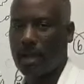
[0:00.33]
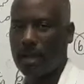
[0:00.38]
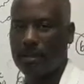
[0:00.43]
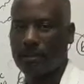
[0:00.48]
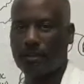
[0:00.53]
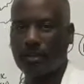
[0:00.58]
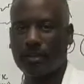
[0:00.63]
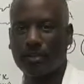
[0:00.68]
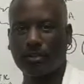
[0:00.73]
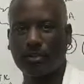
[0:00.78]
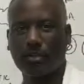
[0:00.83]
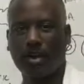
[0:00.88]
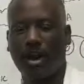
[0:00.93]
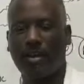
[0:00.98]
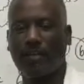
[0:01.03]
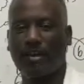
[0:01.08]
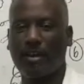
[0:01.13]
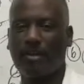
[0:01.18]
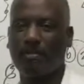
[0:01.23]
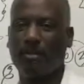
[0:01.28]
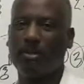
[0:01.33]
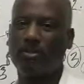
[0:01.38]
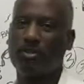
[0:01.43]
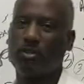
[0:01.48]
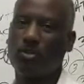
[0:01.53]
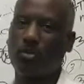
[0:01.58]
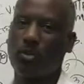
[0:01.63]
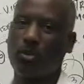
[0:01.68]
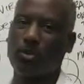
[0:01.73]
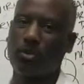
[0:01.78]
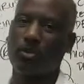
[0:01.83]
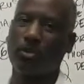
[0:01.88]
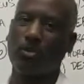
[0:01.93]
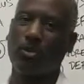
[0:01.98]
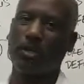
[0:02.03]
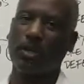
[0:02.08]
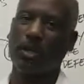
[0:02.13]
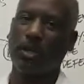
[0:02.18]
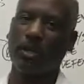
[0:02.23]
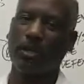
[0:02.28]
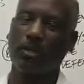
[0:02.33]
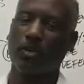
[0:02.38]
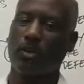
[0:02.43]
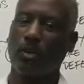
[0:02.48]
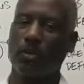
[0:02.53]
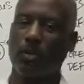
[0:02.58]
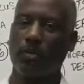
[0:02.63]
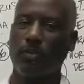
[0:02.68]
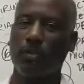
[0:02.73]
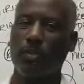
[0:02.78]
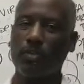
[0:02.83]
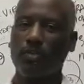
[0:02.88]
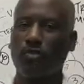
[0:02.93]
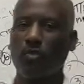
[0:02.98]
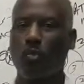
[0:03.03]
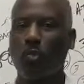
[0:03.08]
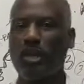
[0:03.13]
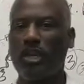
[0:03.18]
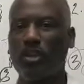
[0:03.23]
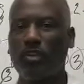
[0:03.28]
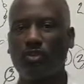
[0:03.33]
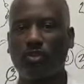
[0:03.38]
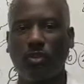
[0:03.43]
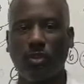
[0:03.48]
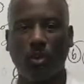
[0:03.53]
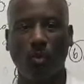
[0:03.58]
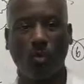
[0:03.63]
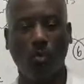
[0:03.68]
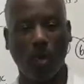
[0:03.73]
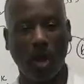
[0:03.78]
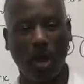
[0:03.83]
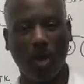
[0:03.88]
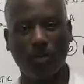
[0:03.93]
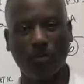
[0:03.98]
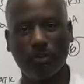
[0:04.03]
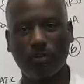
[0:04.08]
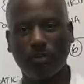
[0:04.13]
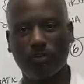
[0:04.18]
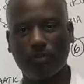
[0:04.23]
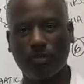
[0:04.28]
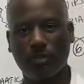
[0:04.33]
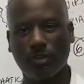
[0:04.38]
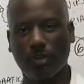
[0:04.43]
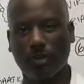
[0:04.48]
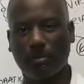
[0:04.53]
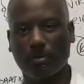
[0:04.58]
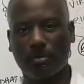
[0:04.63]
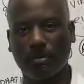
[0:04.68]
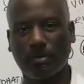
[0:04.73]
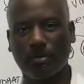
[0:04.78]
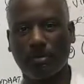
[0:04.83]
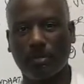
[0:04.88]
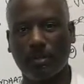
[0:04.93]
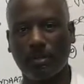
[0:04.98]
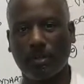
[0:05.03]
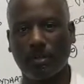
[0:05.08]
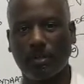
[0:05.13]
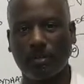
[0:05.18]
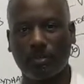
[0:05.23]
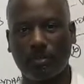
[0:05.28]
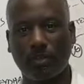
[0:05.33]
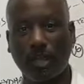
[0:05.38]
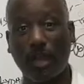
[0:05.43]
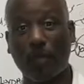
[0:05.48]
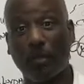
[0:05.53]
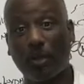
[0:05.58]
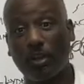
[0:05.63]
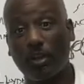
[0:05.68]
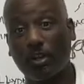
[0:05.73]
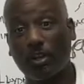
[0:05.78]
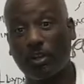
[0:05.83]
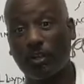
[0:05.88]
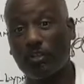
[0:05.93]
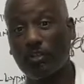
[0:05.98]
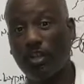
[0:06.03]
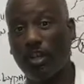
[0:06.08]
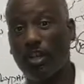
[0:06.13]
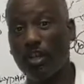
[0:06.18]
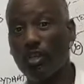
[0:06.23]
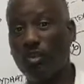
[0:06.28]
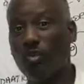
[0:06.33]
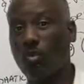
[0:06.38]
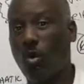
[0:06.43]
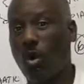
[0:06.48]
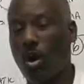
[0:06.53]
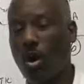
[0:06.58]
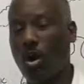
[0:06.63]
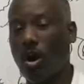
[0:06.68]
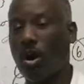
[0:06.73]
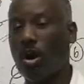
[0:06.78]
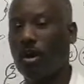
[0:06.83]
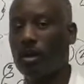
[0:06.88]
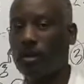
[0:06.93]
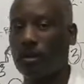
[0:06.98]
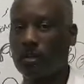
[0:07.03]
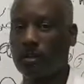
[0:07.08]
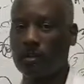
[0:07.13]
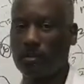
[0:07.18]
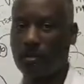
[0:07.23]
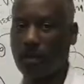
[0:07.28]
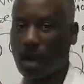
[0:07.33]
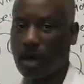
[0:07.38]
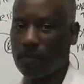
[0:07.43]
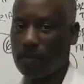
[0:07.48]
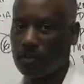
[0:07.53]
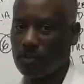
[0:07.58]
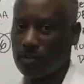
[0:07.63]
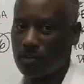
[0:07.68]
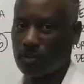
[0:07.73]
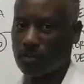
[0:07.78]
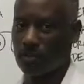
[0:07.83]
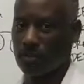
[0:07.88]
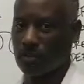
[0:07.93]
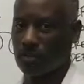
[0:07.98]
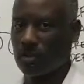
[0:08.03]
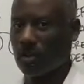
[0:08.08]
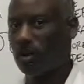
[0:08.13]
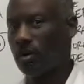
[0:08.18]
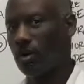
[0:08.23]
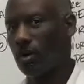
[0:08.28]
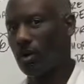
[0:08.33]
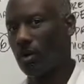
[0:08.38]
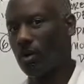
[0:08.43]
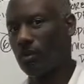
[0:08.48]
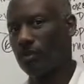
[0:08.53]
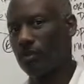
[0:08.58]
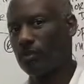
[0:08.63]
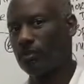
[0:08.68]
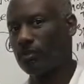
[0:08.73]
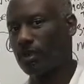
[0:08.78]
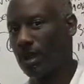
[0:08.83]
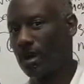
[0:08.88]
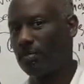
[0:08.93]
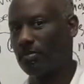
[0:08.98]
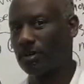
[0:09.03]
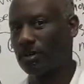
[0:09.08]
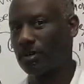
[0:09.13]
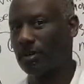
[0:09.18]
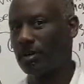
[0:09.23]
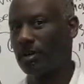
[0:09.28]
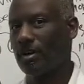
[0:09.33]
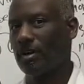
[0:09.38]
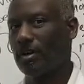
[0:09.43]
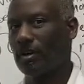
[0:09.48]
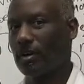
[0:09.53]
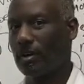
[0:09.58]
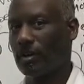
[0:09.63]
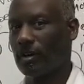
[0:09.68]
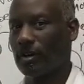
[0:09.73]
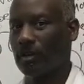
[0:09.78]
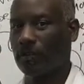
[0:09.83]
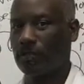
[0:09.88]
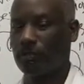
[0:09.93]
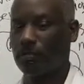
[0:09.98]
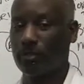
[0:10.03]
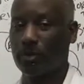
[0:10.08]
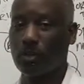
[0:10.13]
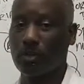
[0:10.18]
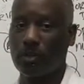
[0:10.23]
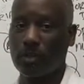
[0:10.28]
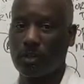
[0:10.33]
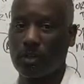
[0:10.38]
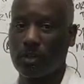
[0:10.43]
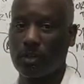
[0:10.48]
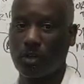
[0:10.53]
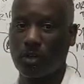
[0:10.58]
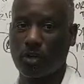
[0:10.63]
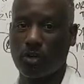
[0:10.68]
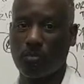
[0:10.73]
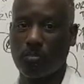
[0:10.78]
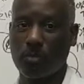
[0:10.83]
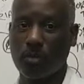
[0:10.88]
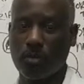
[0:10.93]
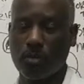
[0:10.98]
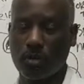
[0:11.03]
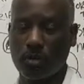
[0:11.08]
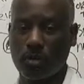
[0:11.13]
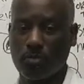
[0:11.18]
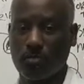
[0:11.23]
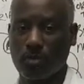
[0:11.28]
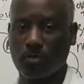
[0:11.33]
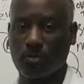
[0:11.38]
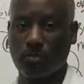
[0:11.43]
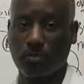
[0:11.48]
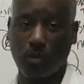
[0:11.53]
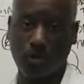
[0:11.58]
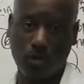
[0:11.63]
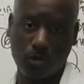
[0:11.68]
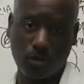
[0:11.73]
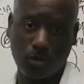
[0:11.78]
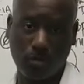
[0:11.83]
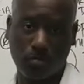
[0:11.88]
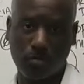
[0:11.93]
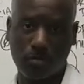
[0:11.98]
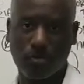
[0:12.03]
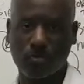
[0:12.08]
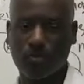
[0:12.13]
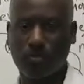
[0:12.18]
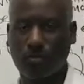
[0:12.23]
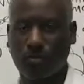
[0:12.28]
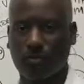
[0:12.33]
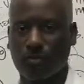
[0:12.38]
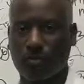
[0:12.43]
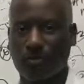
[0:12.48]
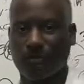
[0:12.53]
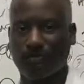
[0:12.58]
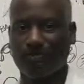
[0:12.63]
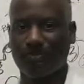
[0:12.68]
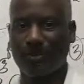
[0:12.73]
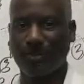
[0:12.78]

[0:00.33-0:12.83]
Hi, Dr.Mincey with you again on this week's Wellness Tip. Today we're going to continue our conversation on the topic of building your immunity and supporting your immune system.